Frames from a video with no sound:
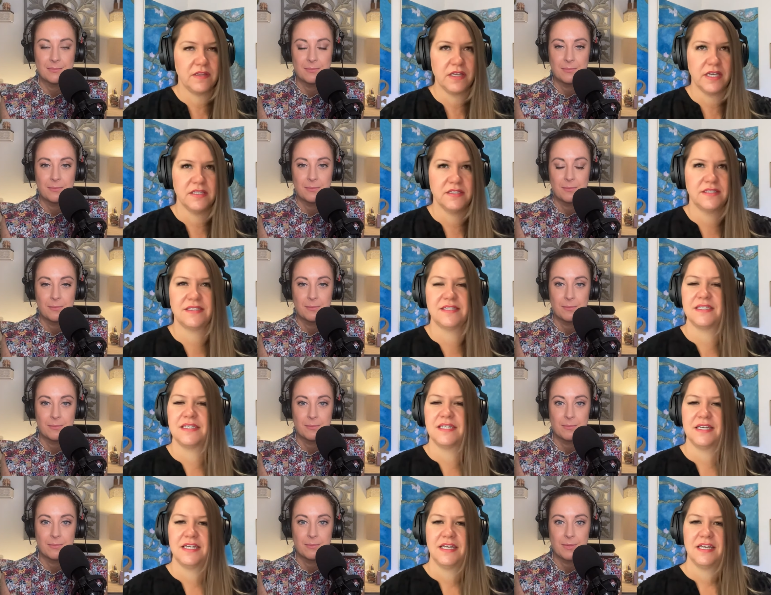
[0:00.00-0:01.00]
Speaker 1: lists
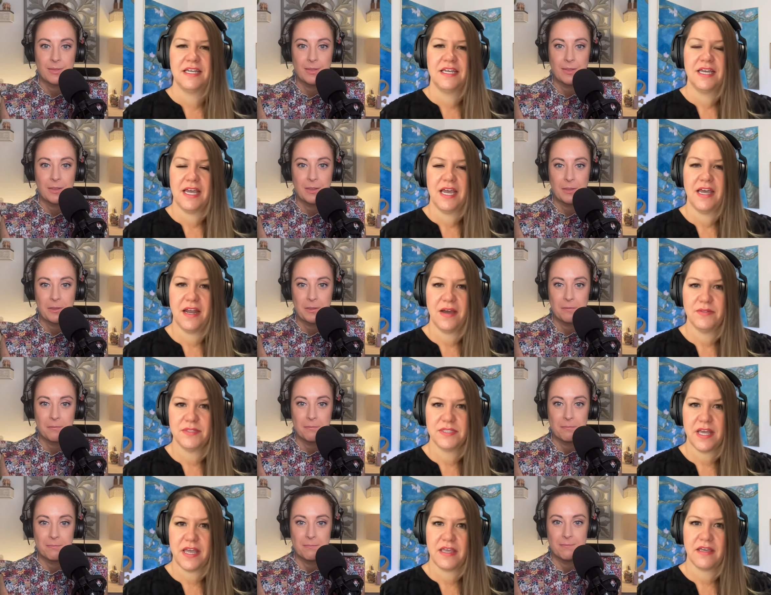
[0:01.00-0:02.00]
and I was
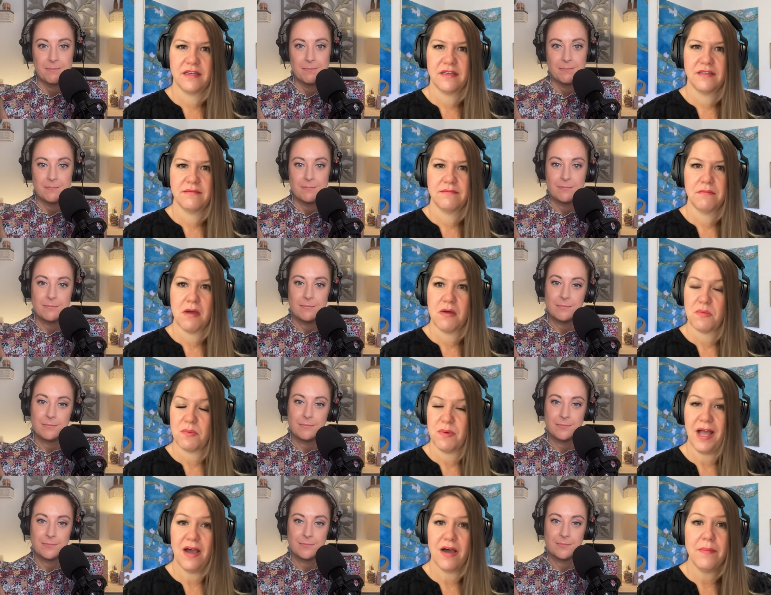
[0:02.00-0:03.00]
like
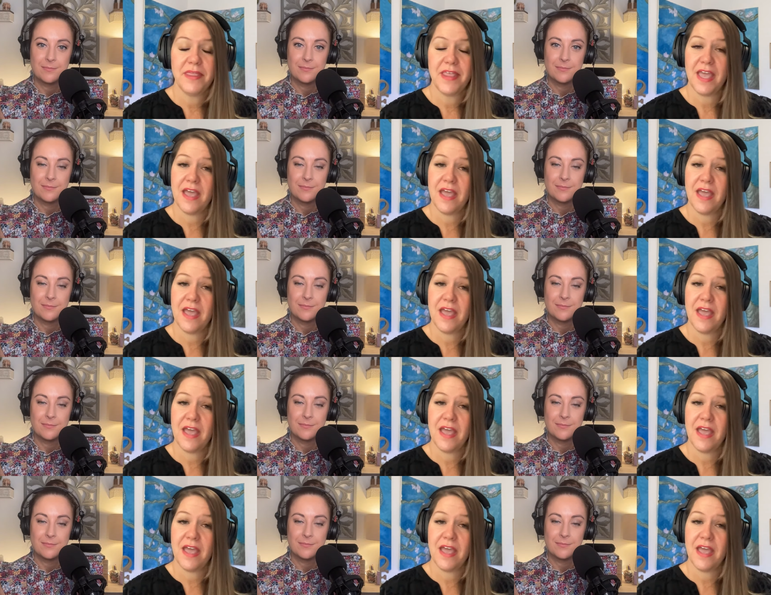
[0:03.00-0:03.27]
wow. I mean, they